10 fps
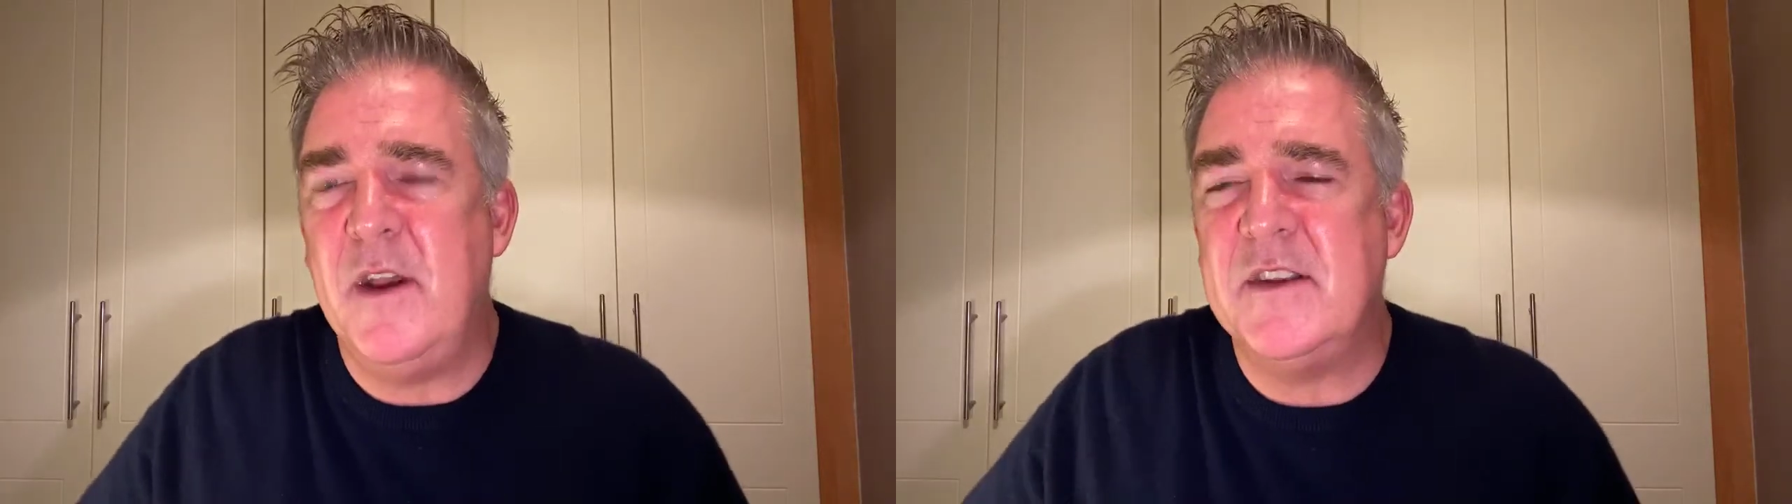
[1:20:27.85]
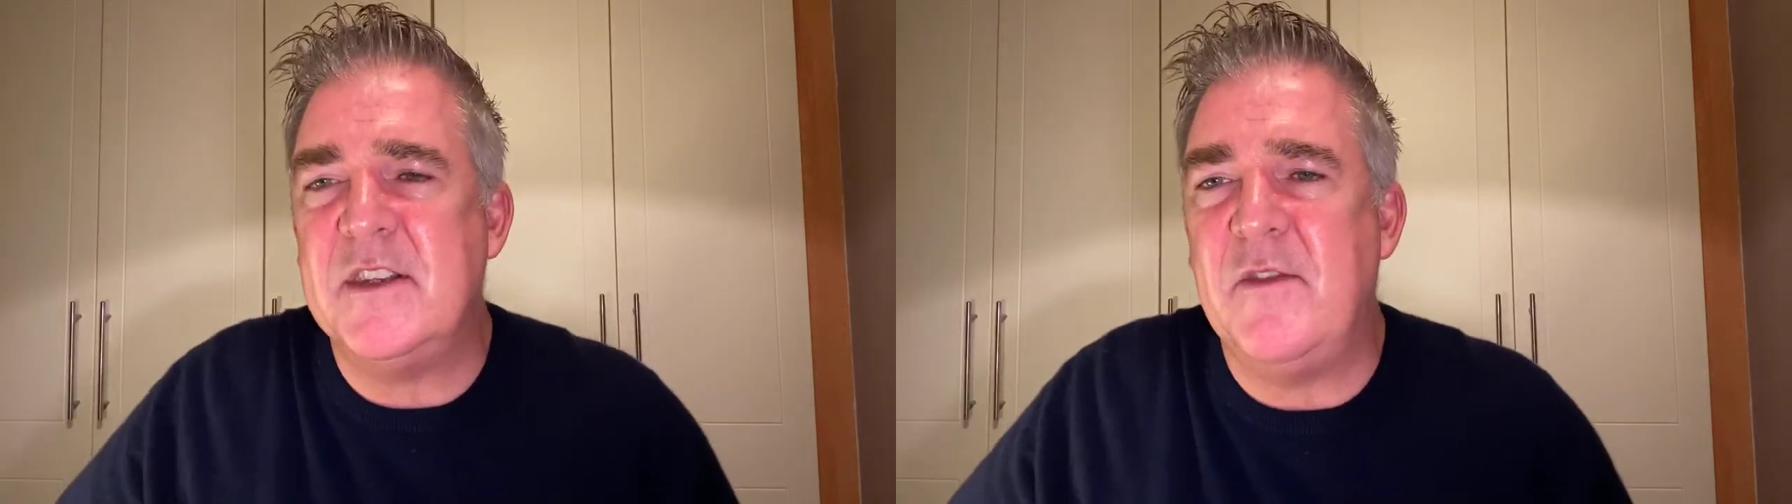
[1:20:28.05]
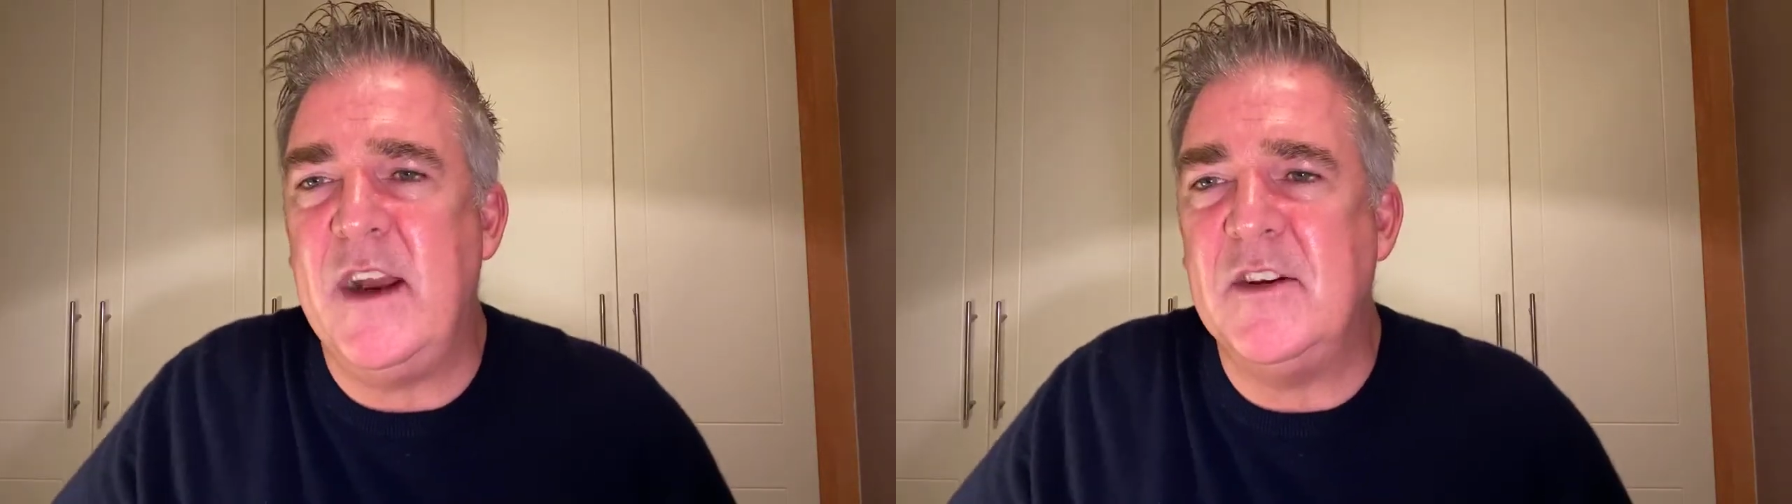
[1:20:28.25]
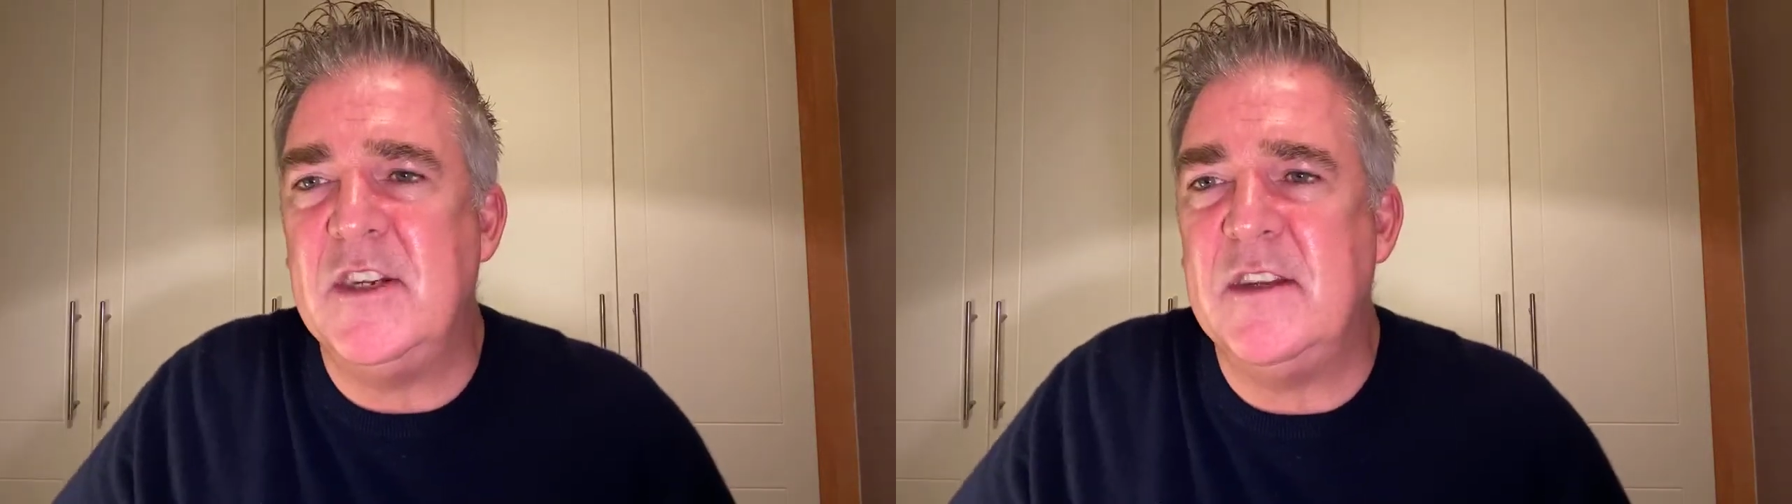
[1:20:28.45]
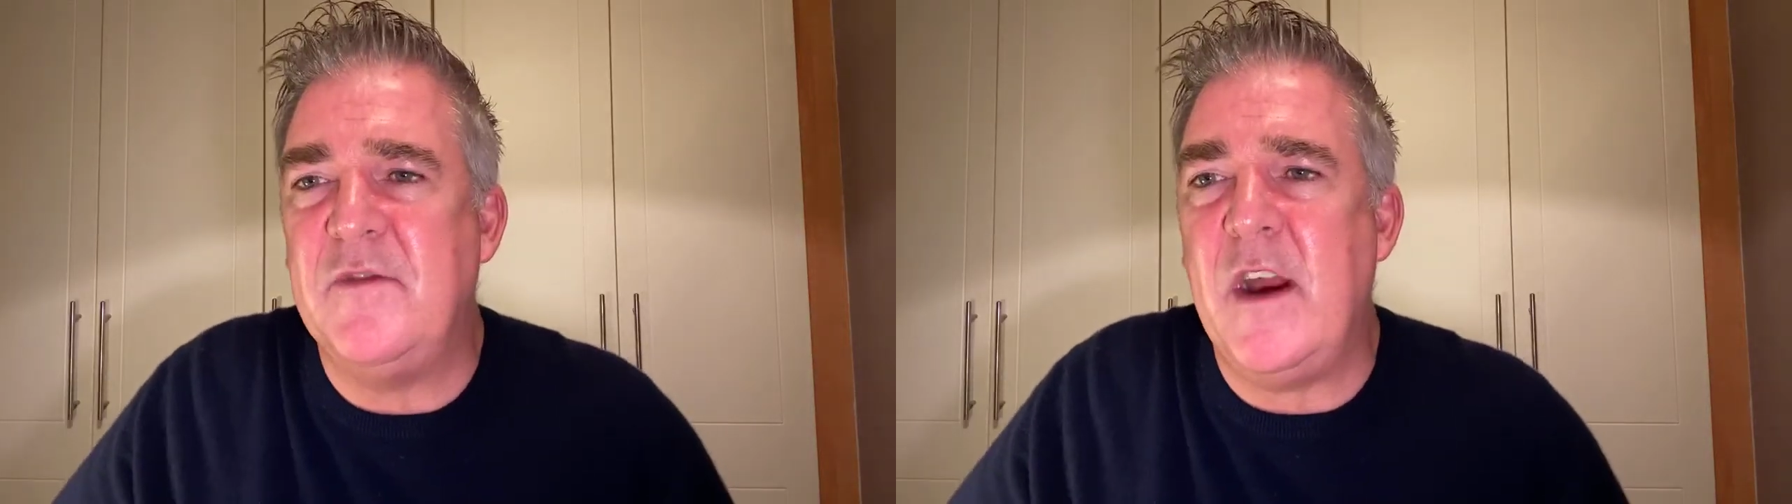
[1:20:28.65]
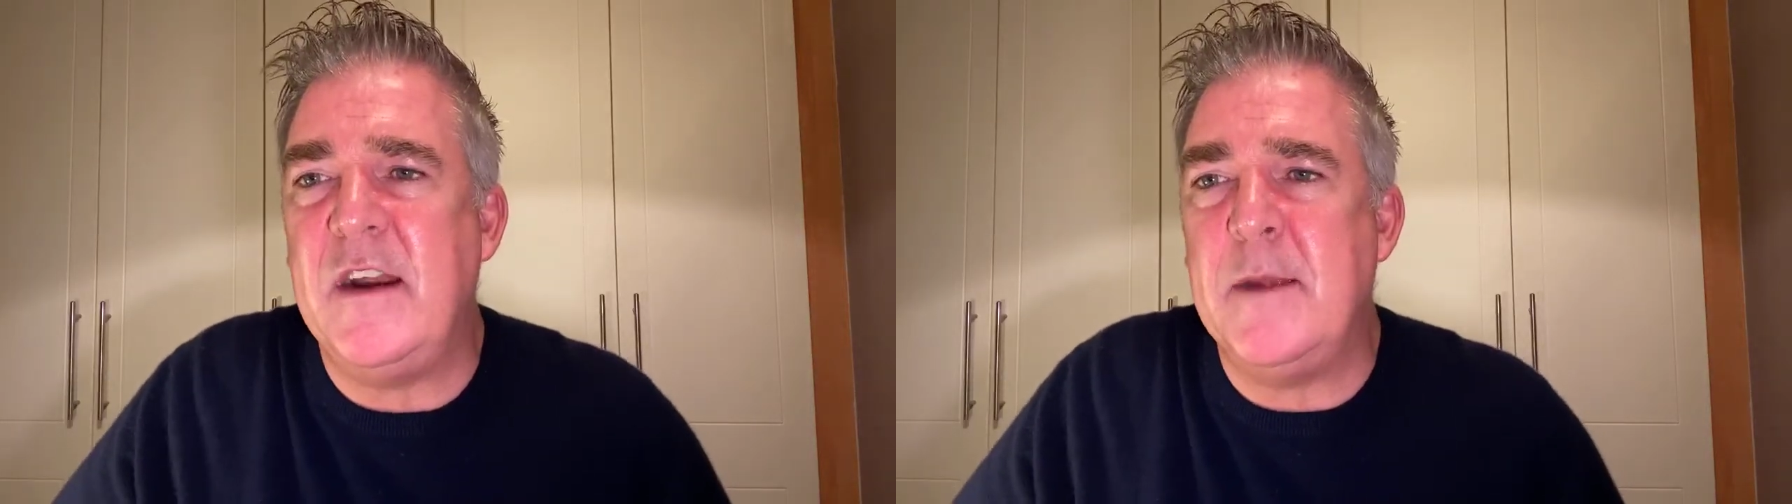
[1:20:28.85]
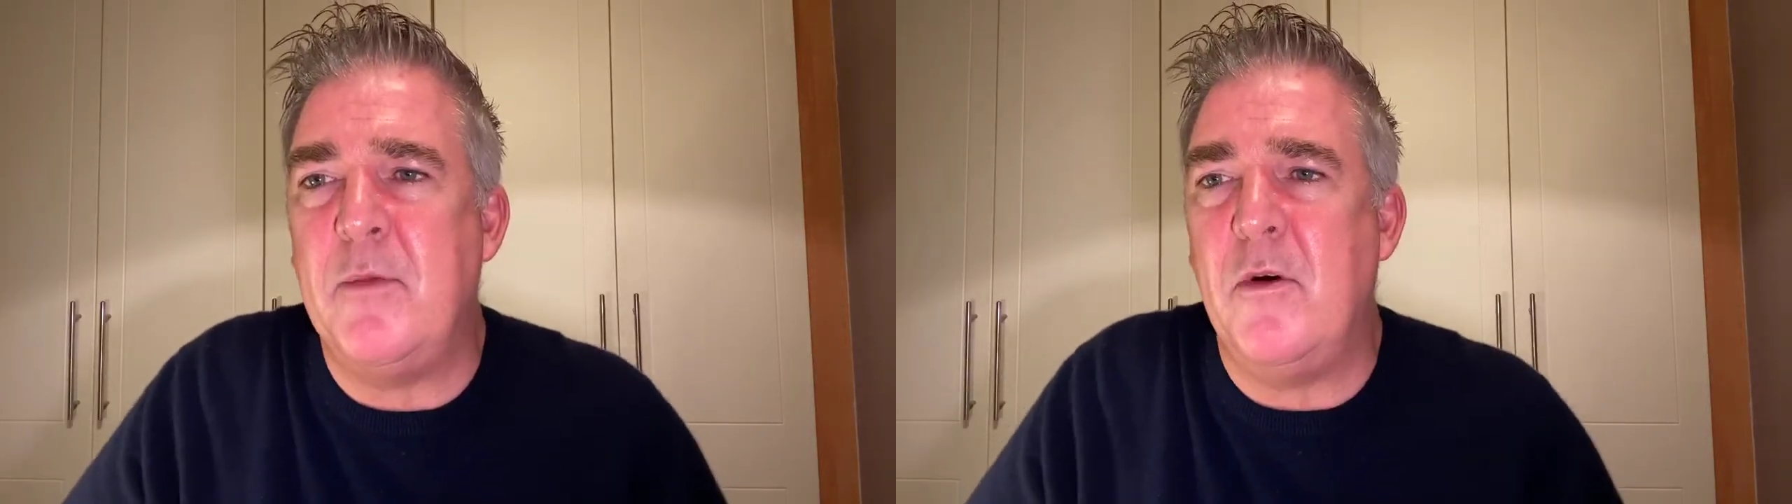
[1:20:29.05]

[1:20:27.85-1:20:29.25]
Positive energy is very